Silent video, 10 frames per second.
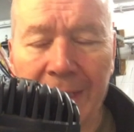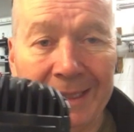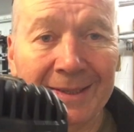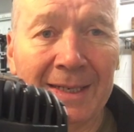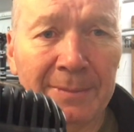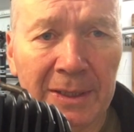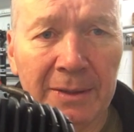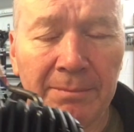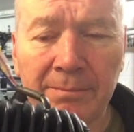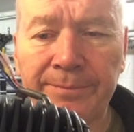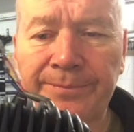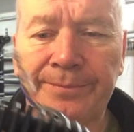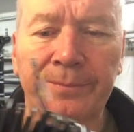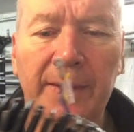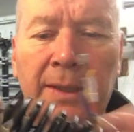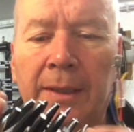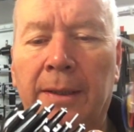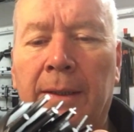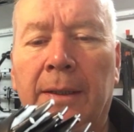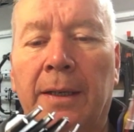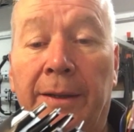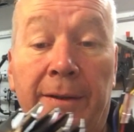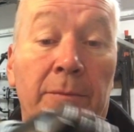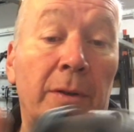it's aluminium. I think,